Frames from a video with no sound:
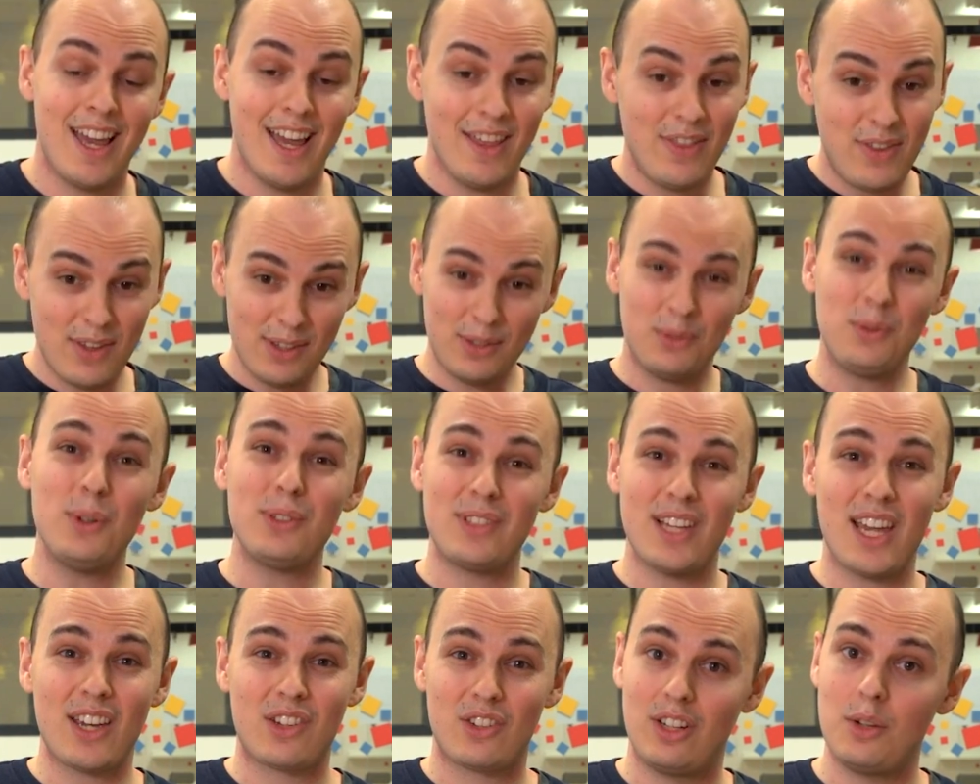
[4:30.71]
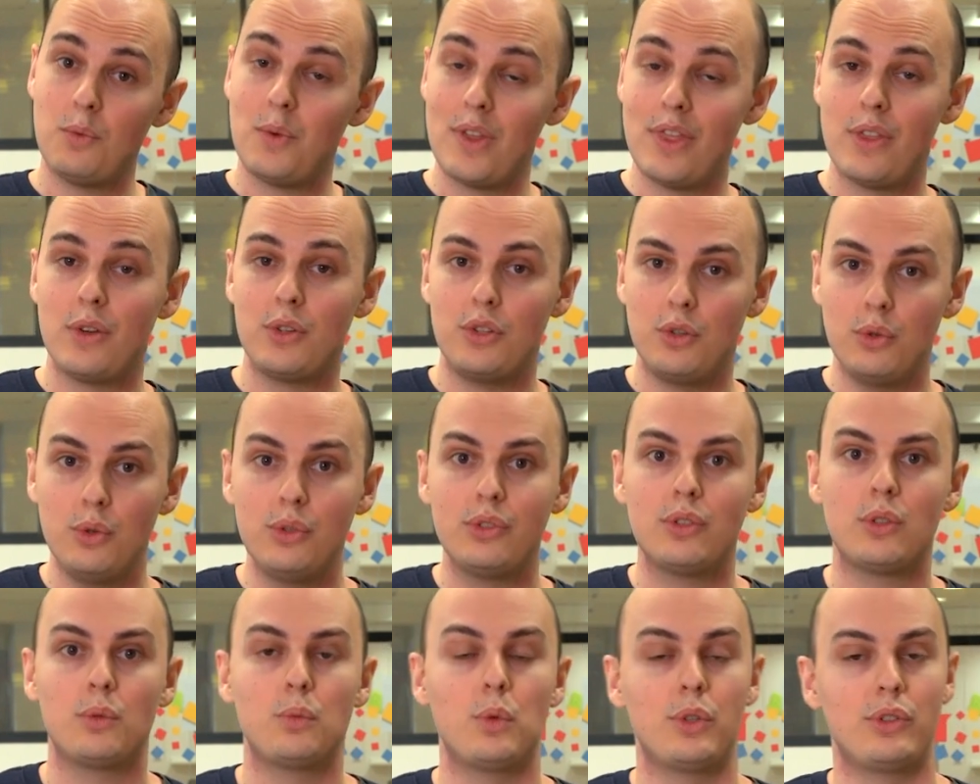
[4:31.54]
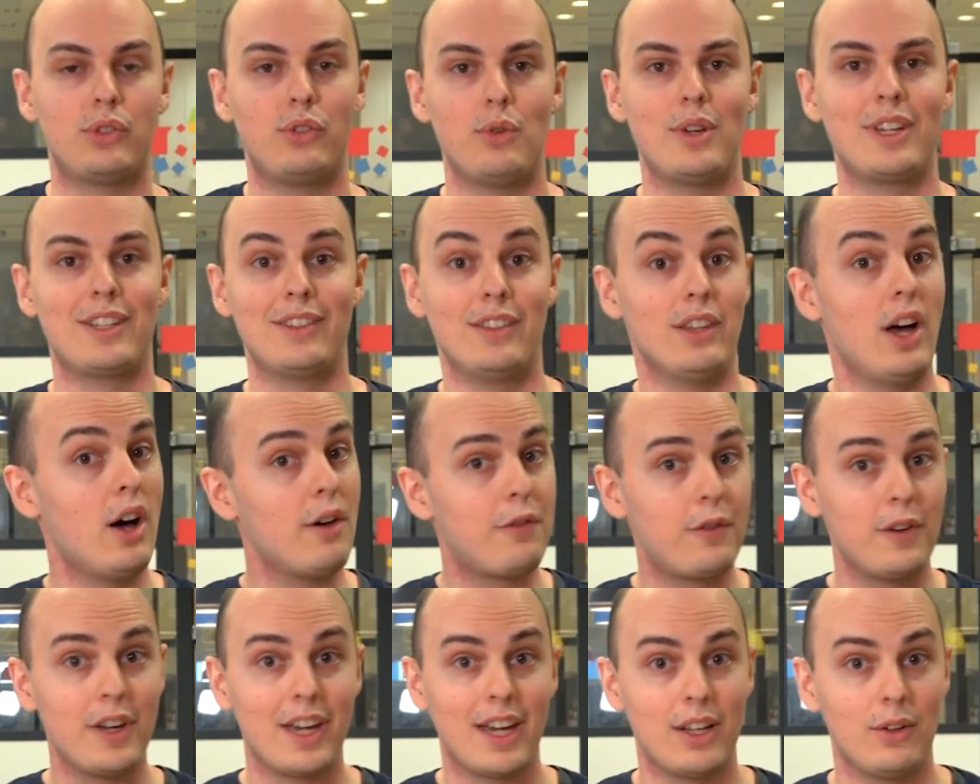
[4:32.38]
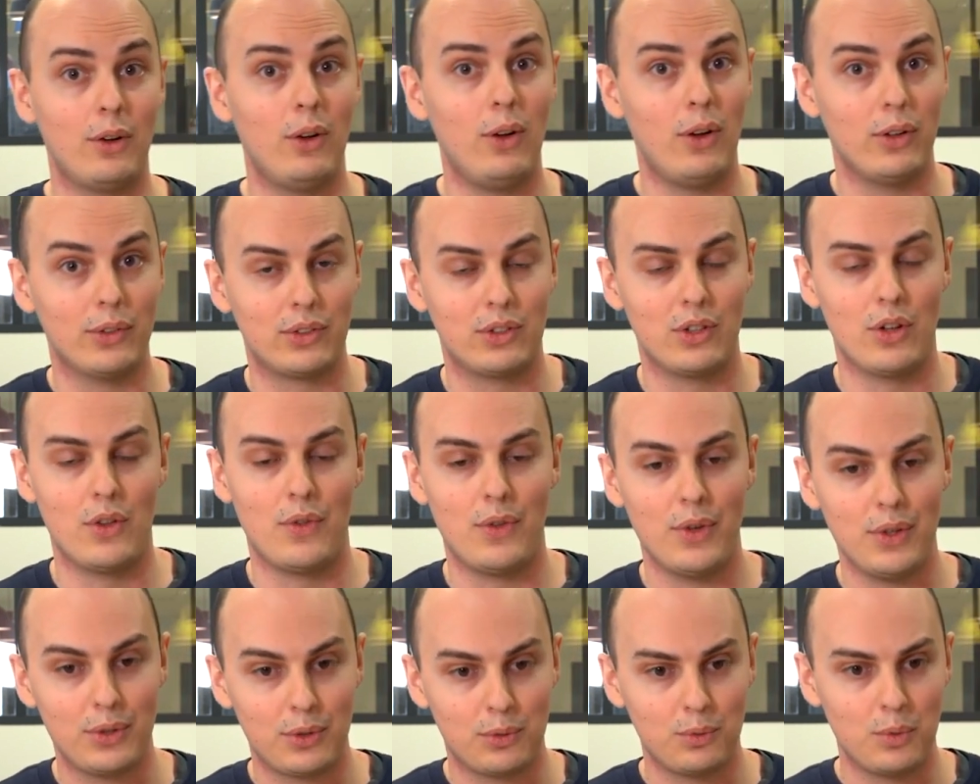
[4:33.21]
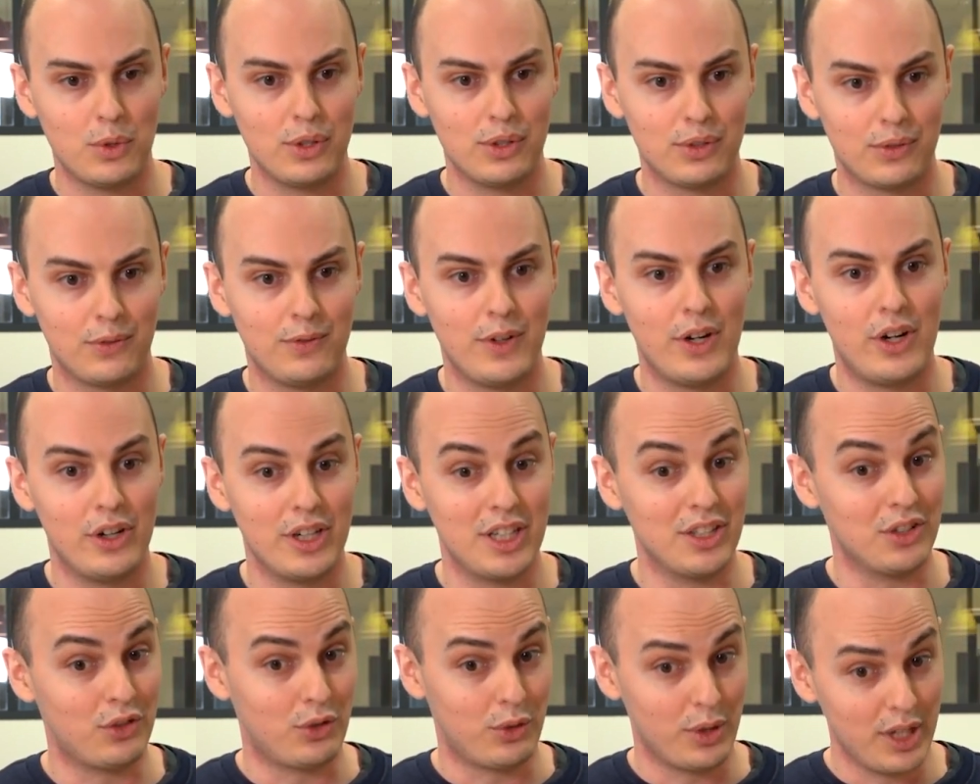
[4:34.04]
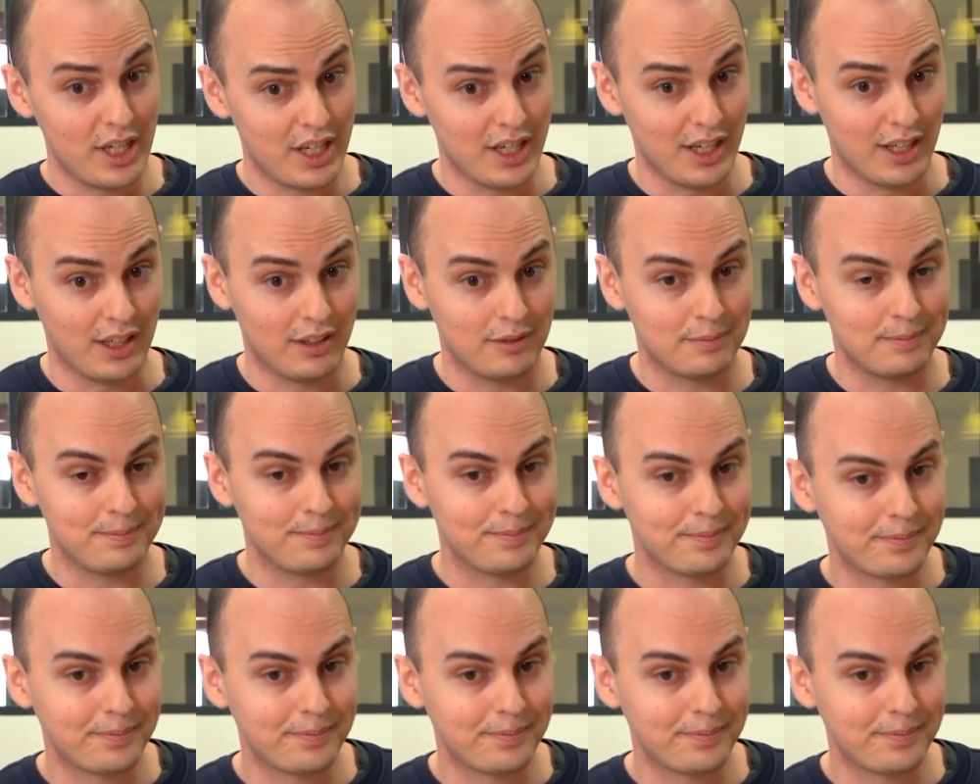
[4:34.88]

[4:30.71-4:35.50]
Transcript: And this was actually when the user was doing nothing at all, so this was very intriguing.